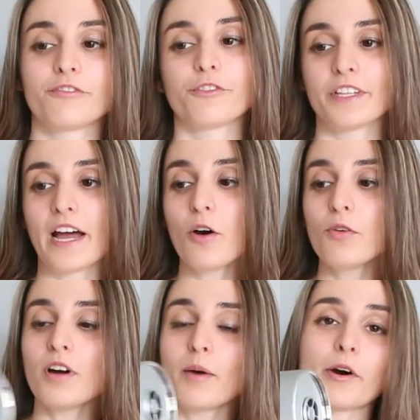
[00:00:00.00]
For
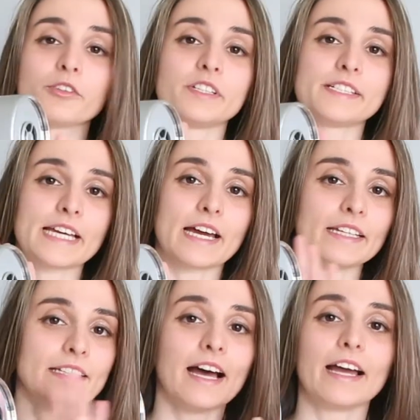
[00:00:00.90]
now, about the
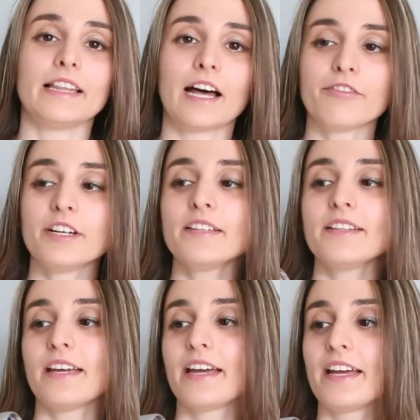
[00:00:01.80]
design, I love it,
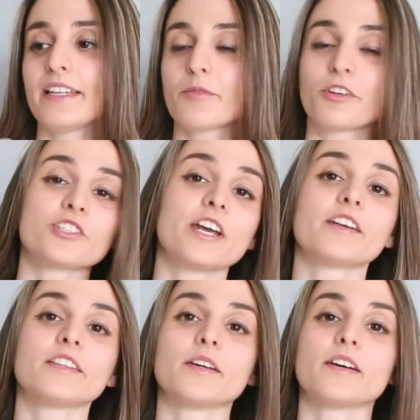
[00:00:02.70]
and I'm gonna
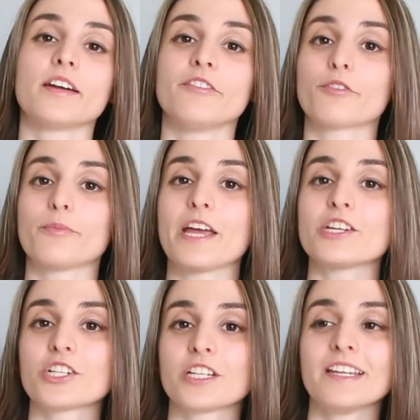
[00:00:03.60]
share the
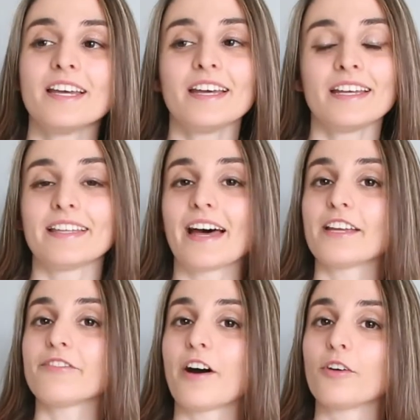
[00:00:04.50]
information that
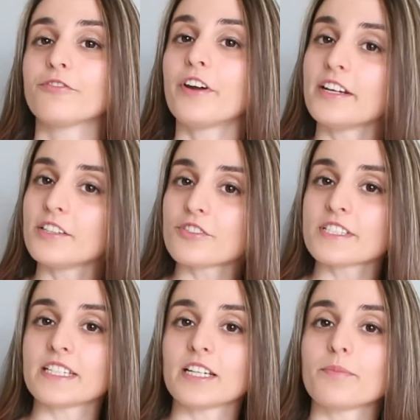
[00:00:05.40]
I found very
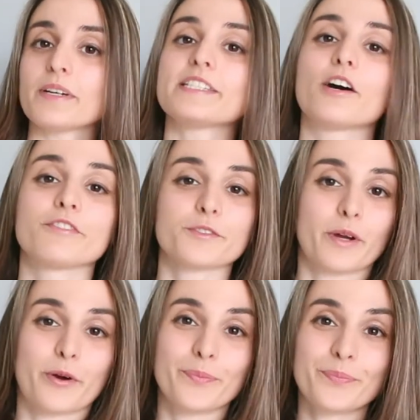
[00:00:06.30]
interesting myself as well.